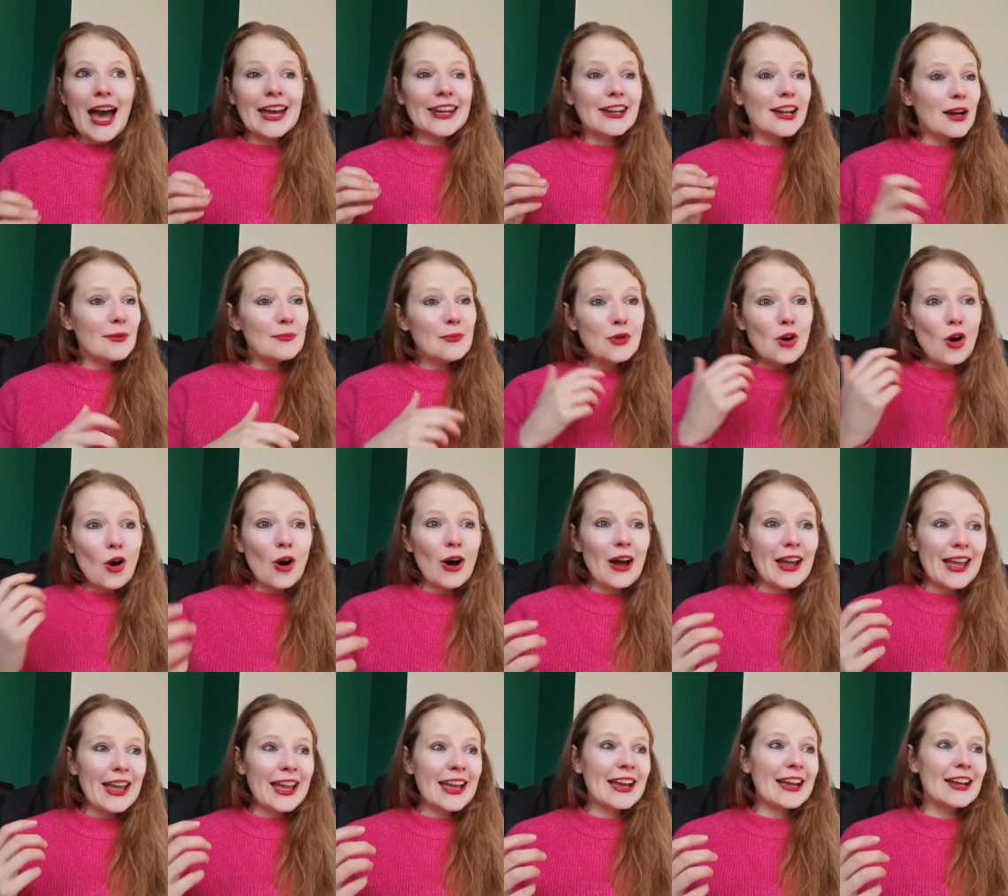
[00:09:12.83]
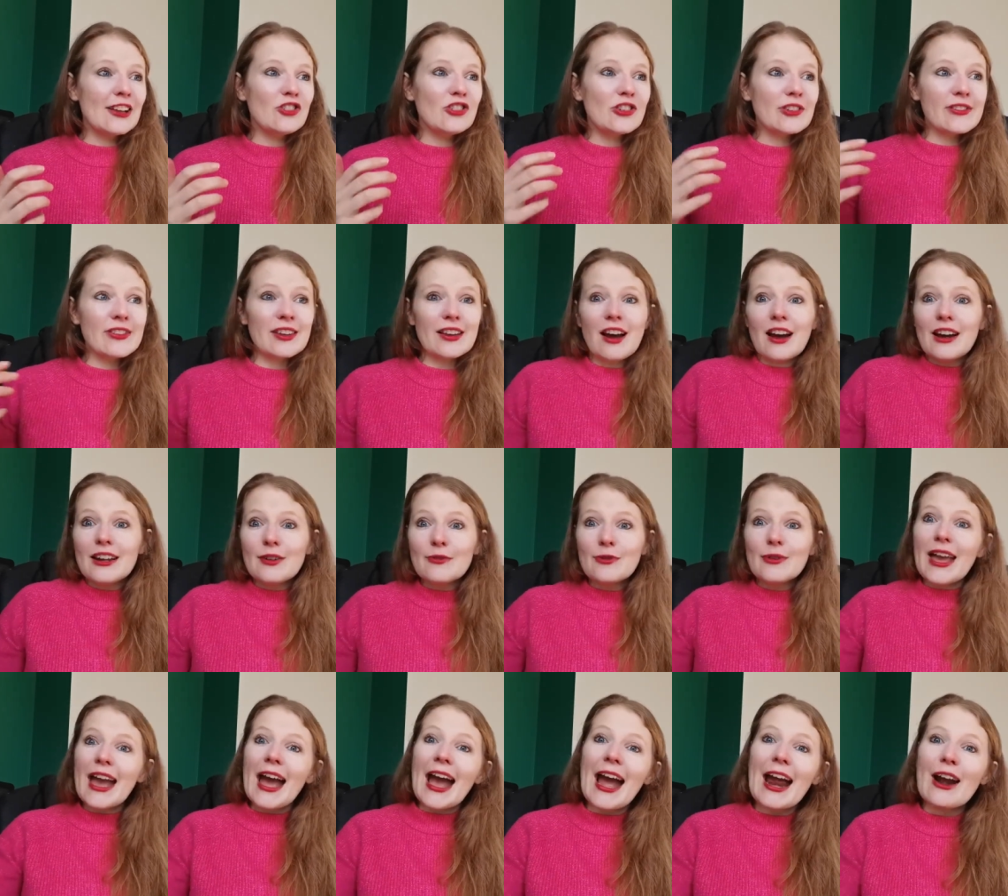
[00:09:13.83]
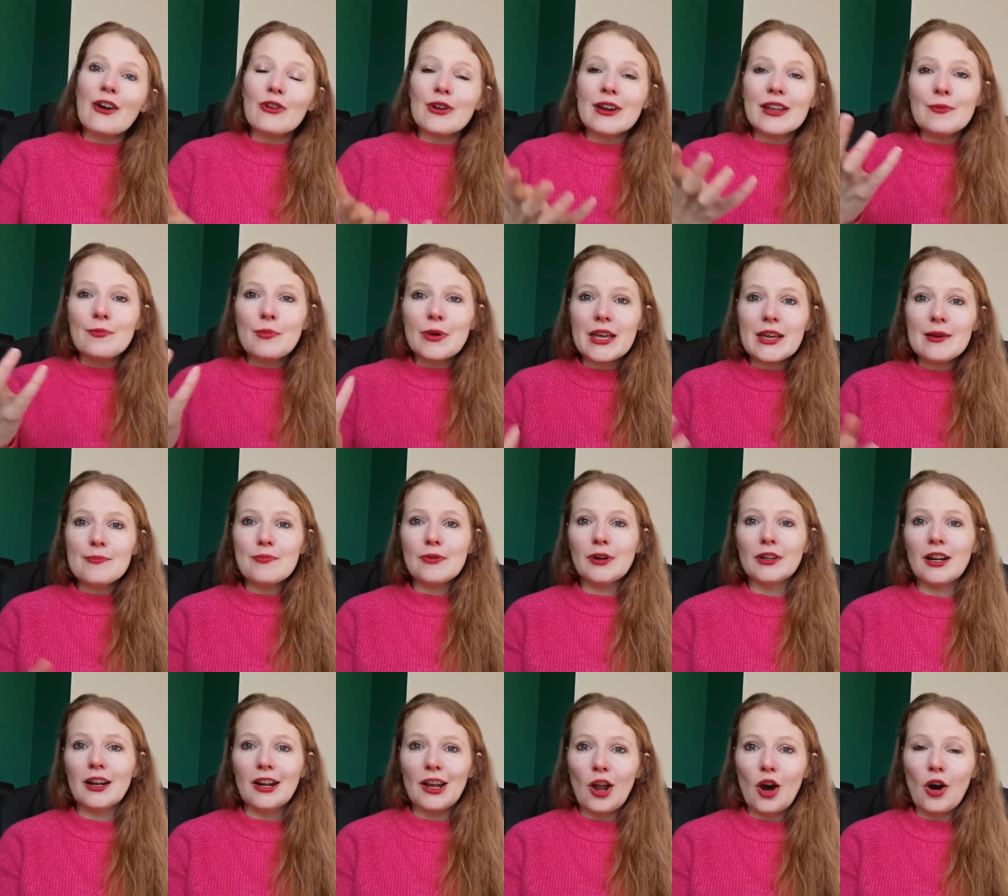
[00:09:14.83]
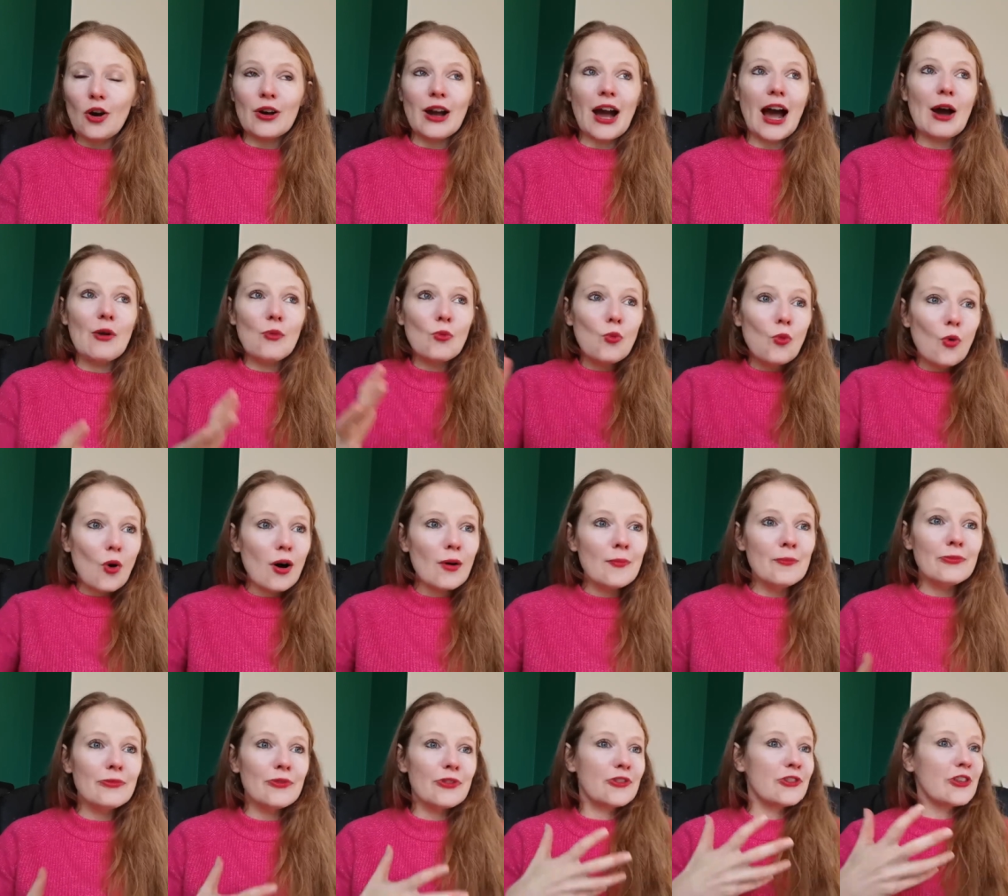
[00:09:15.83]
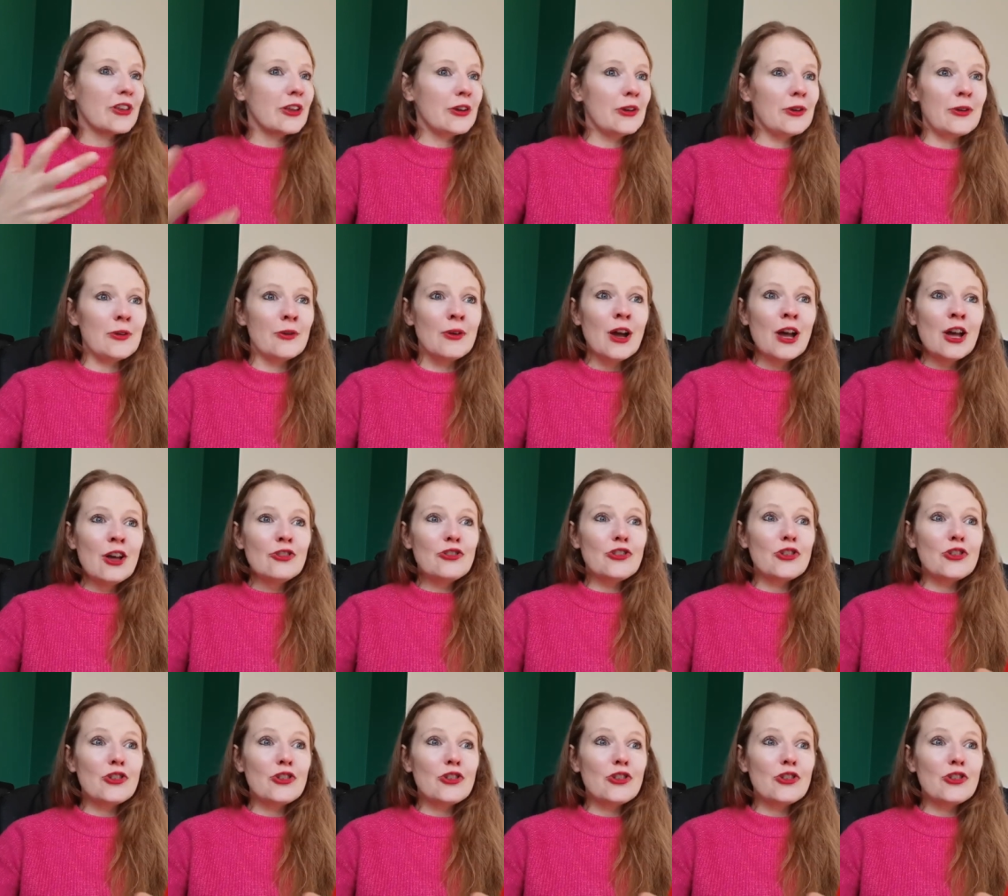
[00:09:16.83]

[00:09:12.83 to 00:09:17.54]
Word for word: and i'm not here just to kind of carry people along i want to